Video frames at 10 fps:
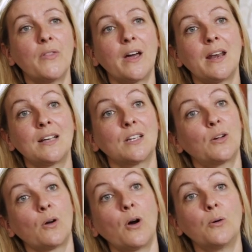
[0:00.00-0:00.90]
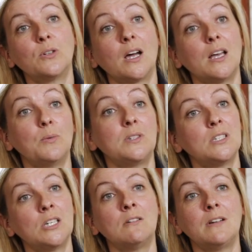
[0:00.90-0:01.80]
but then as I got older it would
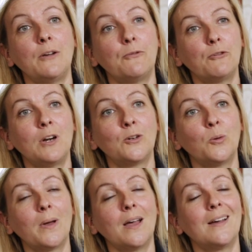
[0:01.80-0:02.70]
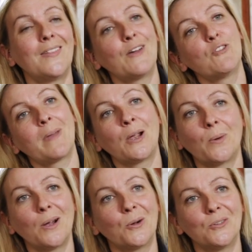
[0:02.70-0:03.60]
deteriorate for a little bit and then
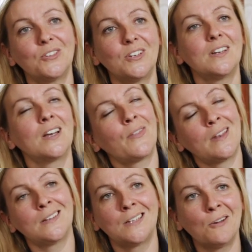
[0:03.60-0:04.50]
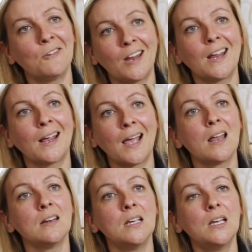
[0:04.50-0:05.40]
remain quite constant and then deteriorate
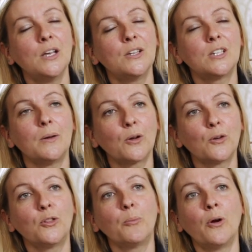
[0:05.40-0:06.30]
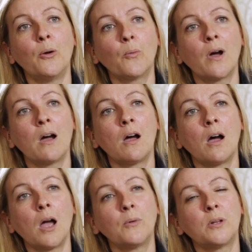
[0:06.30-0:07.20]
again. So it got to the point where
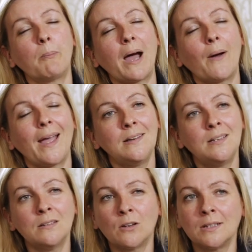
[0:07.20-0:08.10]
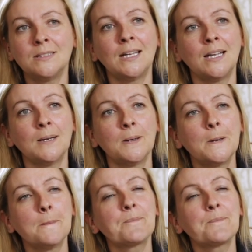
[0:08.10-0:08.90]
I was about 18, 19